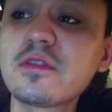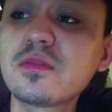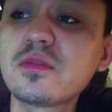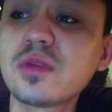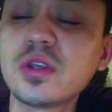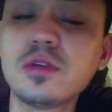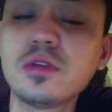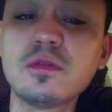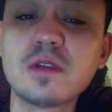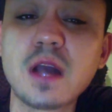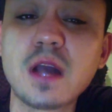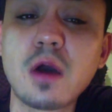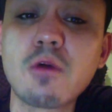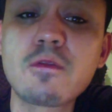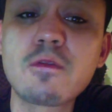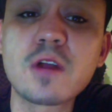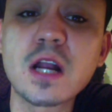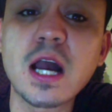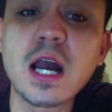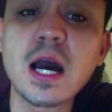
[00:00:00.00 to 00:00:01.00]
what you've
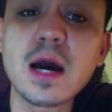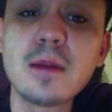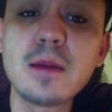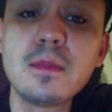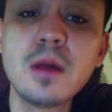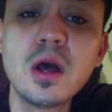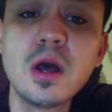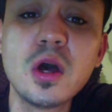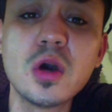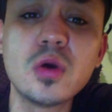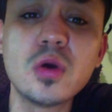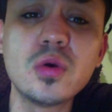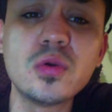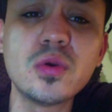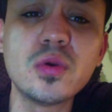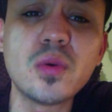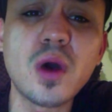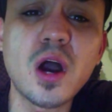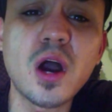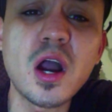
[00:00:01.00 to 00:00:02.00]
overcome, who
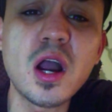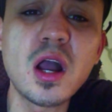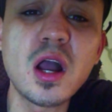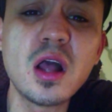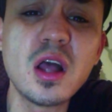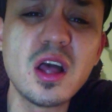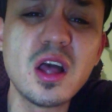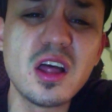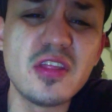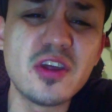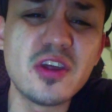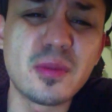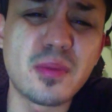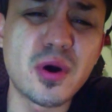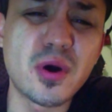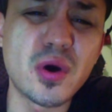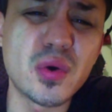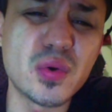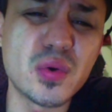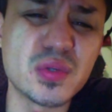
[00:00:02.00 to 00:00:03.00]
you are. They'll
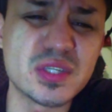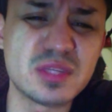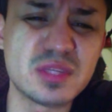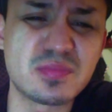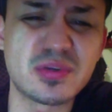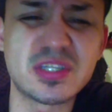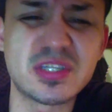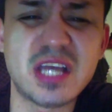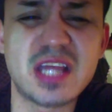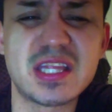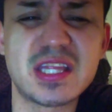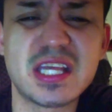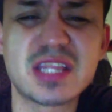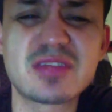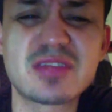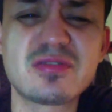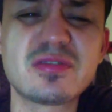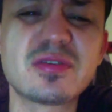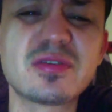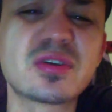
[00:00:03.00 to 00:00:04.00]
pose and pretend like
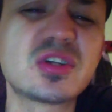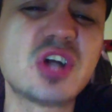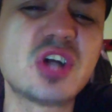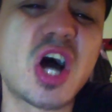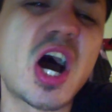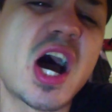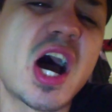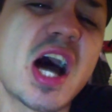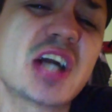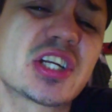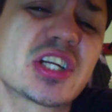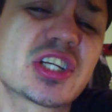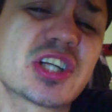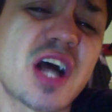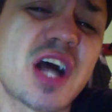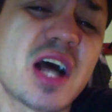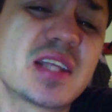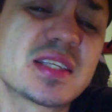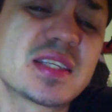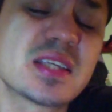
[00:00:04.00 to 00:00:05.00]
they're the hot
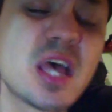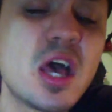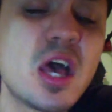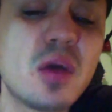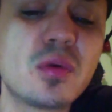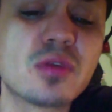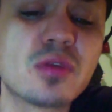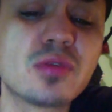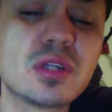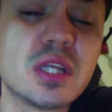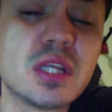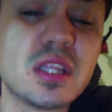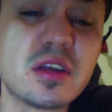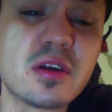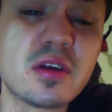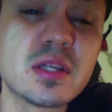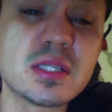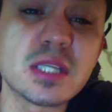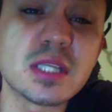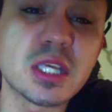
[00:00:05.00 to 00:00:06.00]
shots when really they're
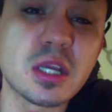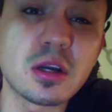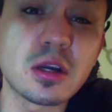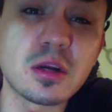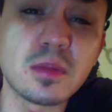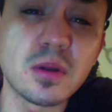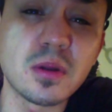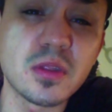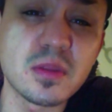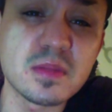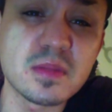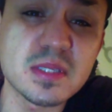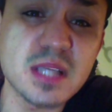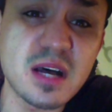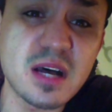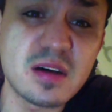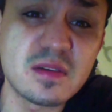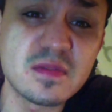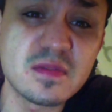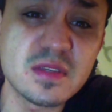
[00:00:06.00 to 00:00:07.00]
insecure about
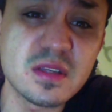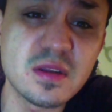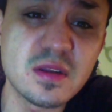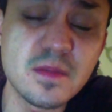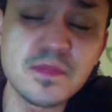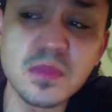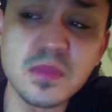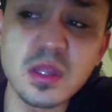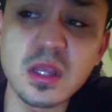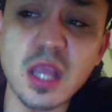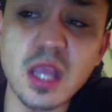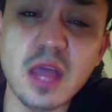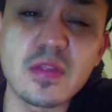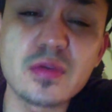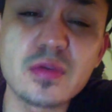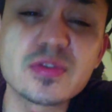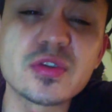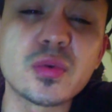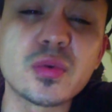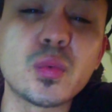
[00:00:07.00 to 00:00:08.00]
themselves. And
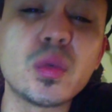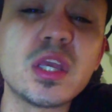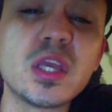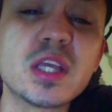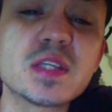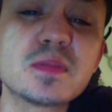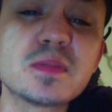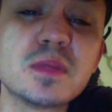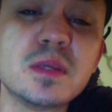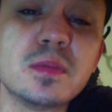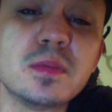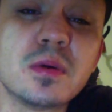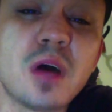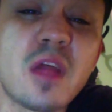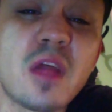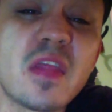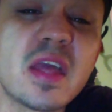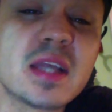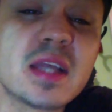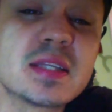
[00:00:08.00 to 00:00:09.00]
those are the weakest people,
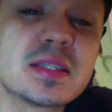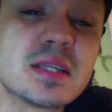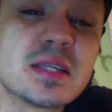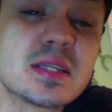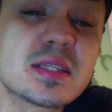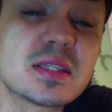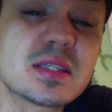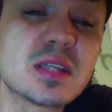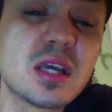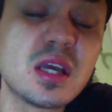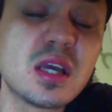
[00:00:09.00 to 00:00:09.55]
and they exist